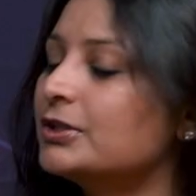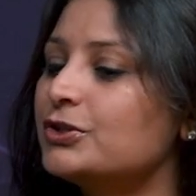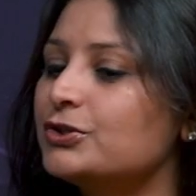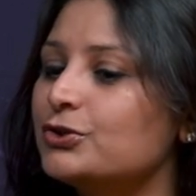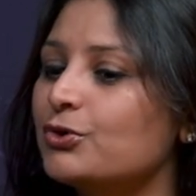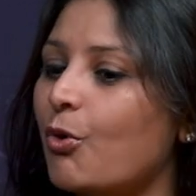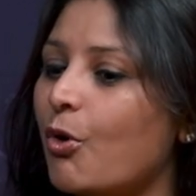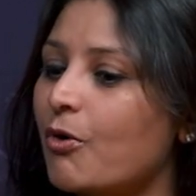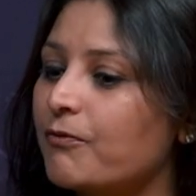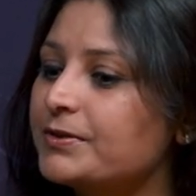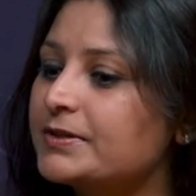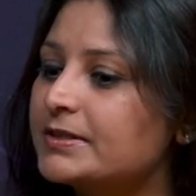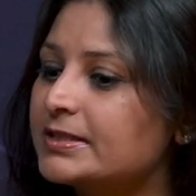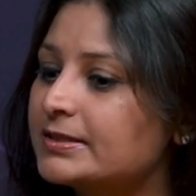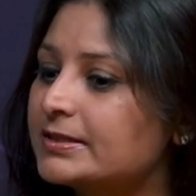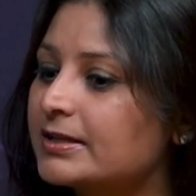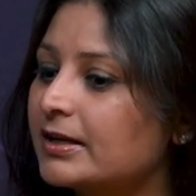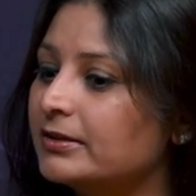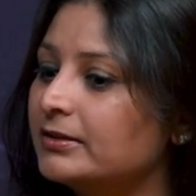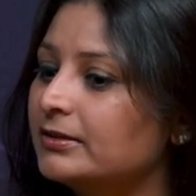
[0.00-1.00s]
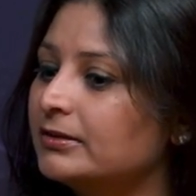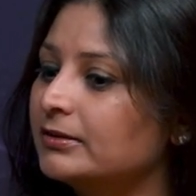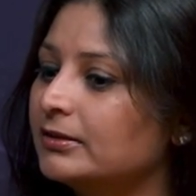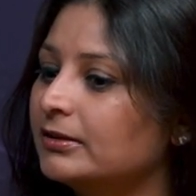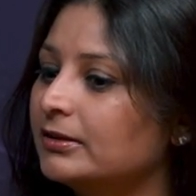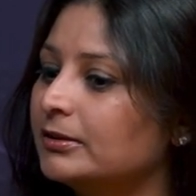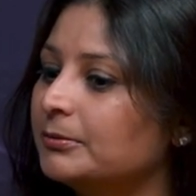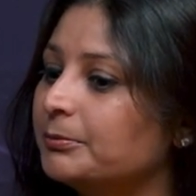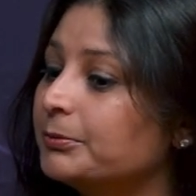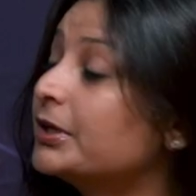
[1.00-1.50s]
So office has
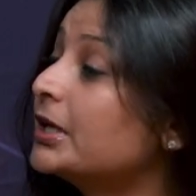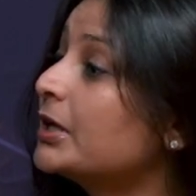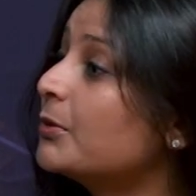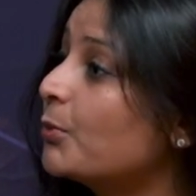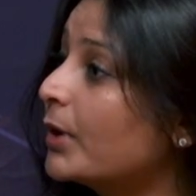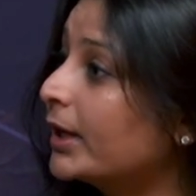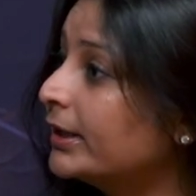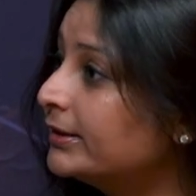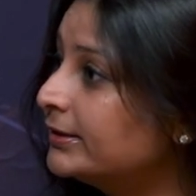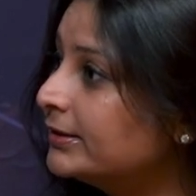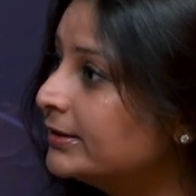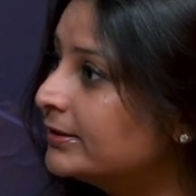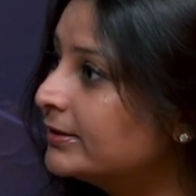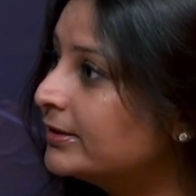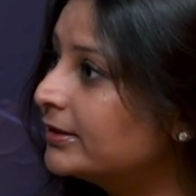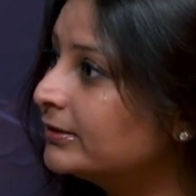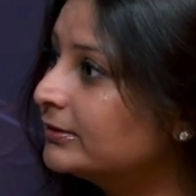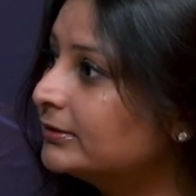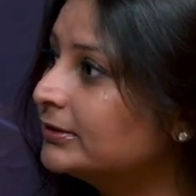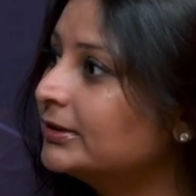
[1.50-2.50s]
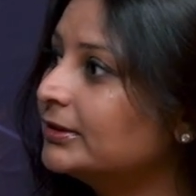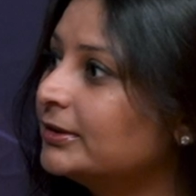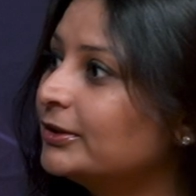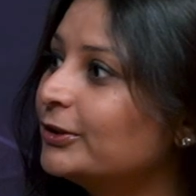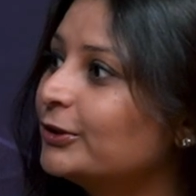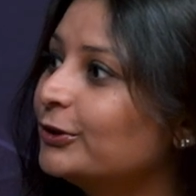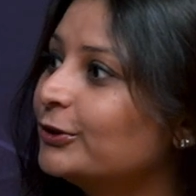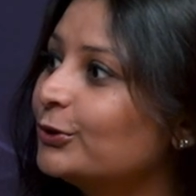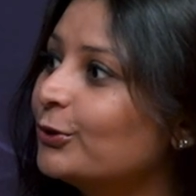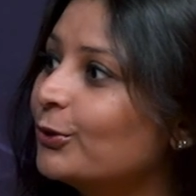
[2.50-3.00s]
done pretty well in India,
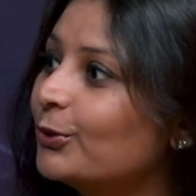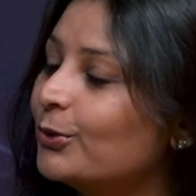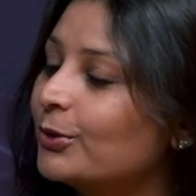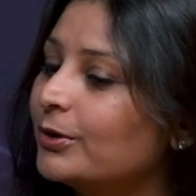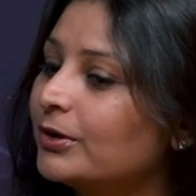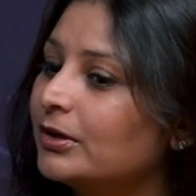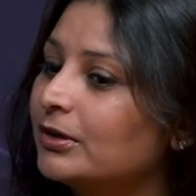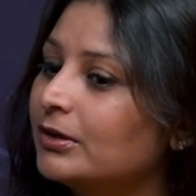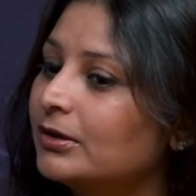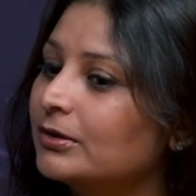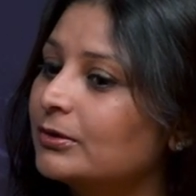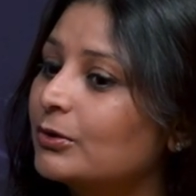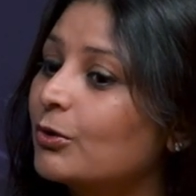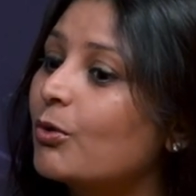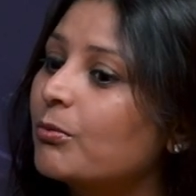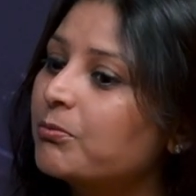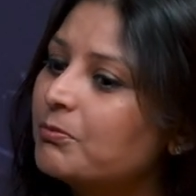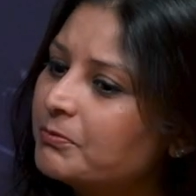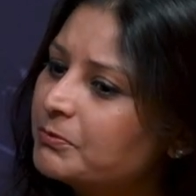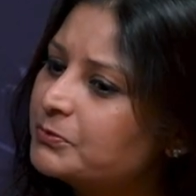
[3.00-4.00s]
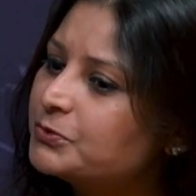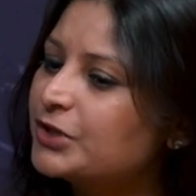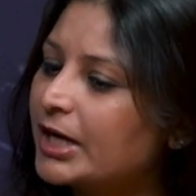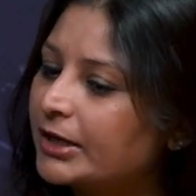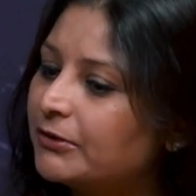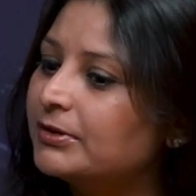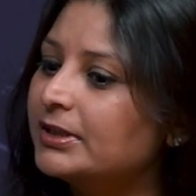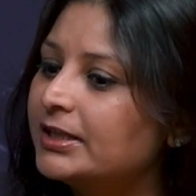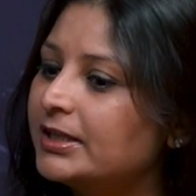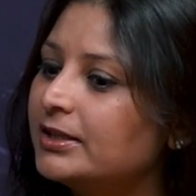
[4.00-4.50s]
though
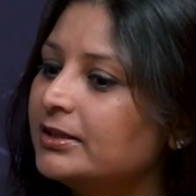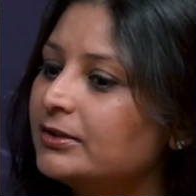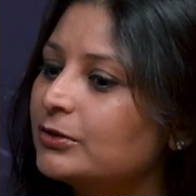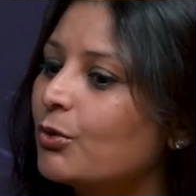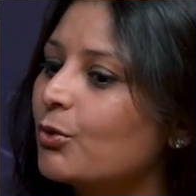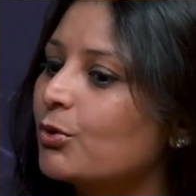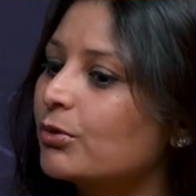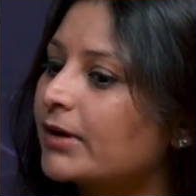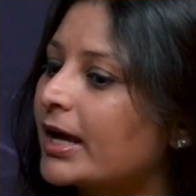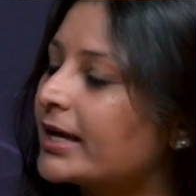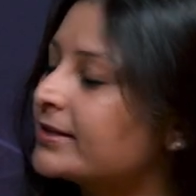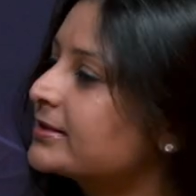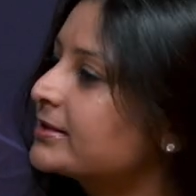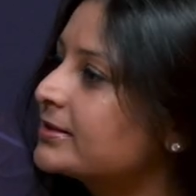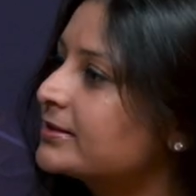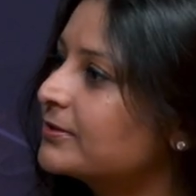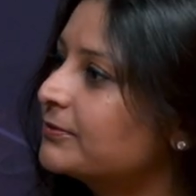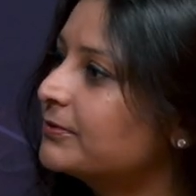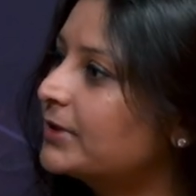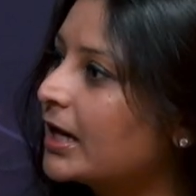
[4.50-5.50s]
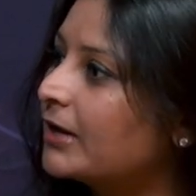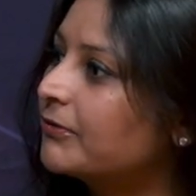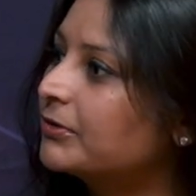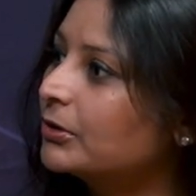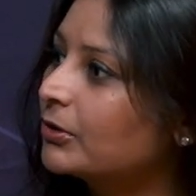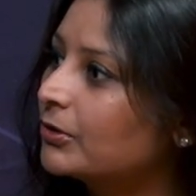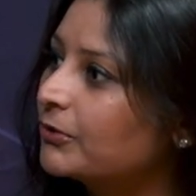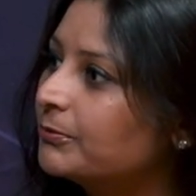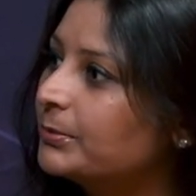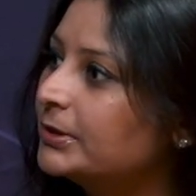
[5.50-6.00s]
generally in core assets, we have a
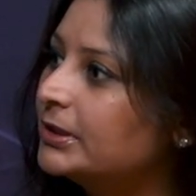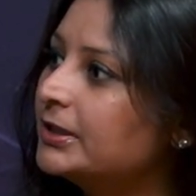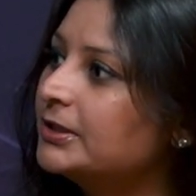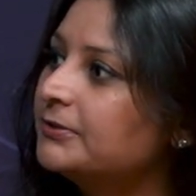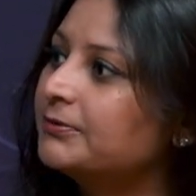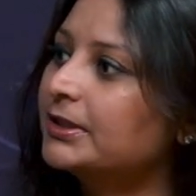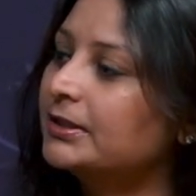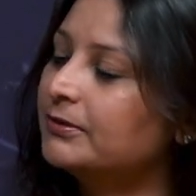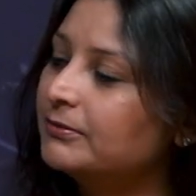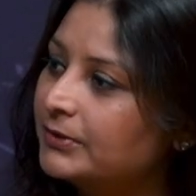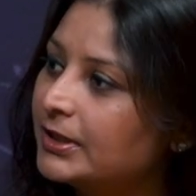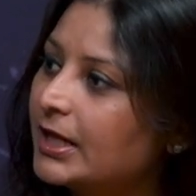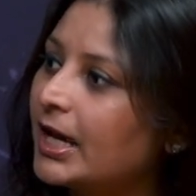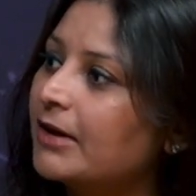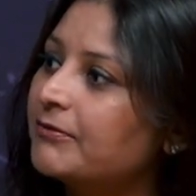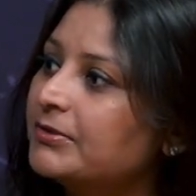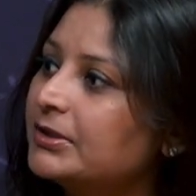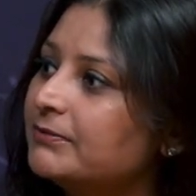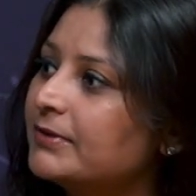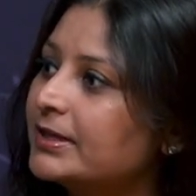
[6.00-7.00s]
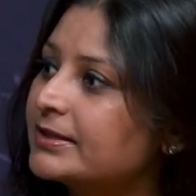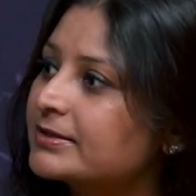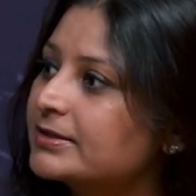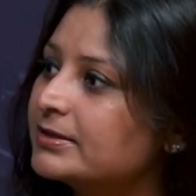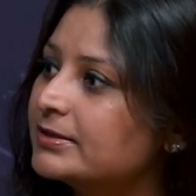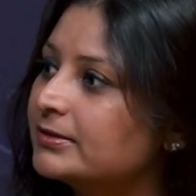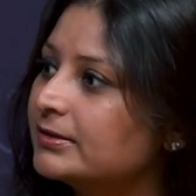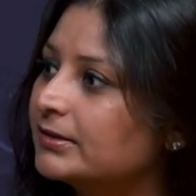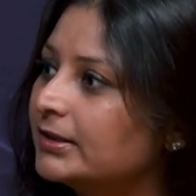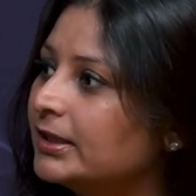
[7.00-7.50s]
lot of belief and we have
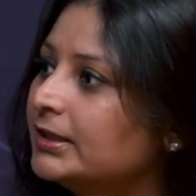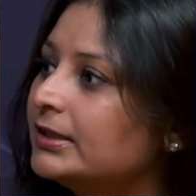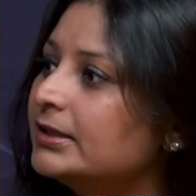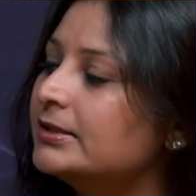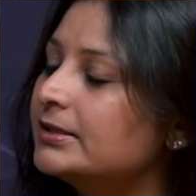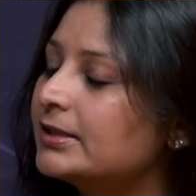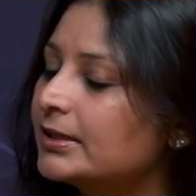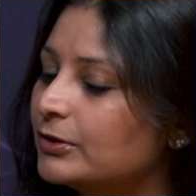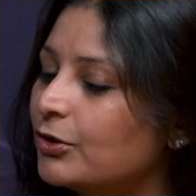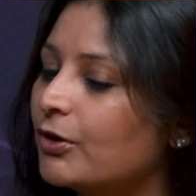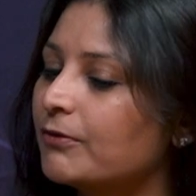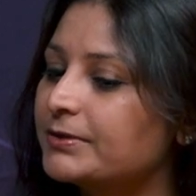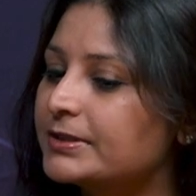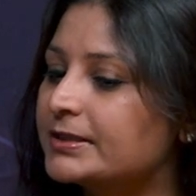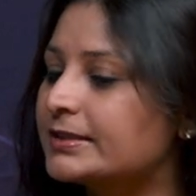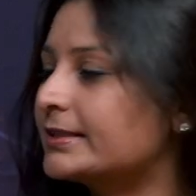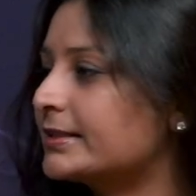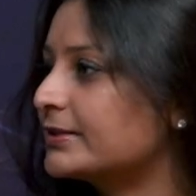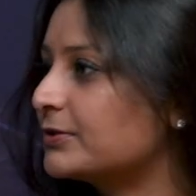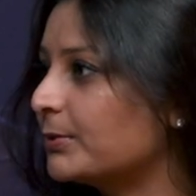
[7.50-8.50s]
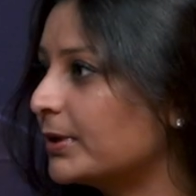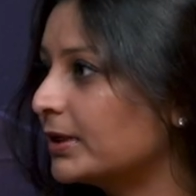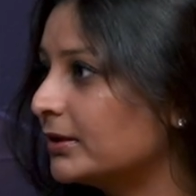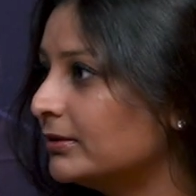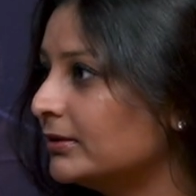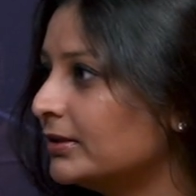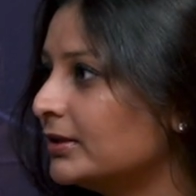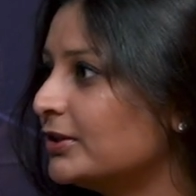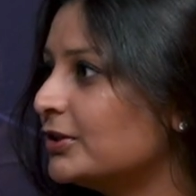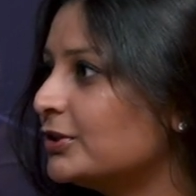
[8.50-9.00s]
invested in India in offices as well.
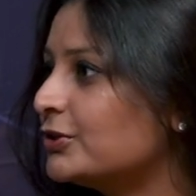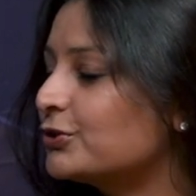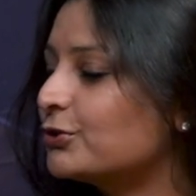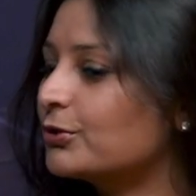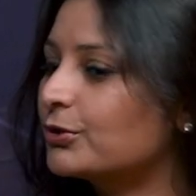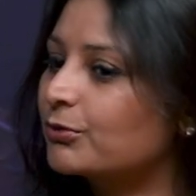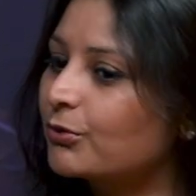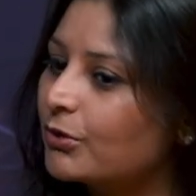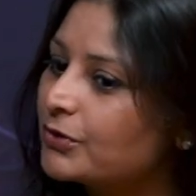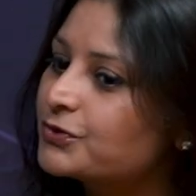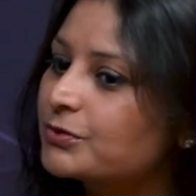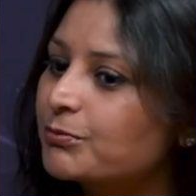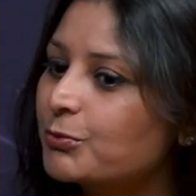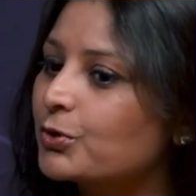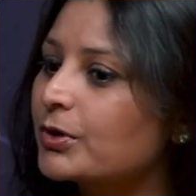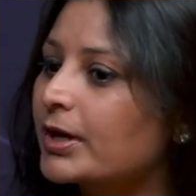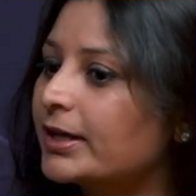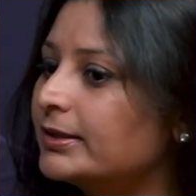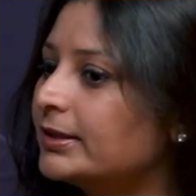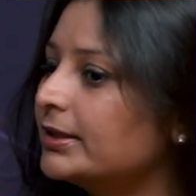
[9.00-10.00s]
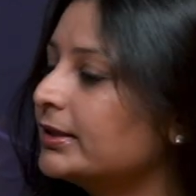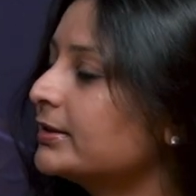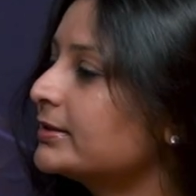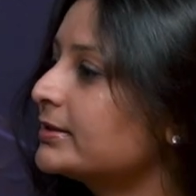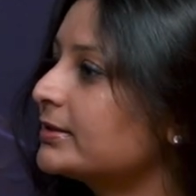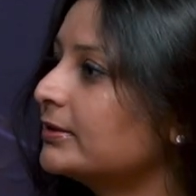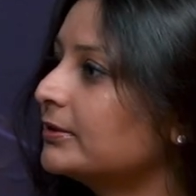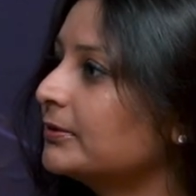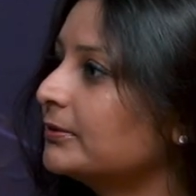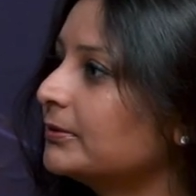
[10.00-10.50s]
So across the board, I think it's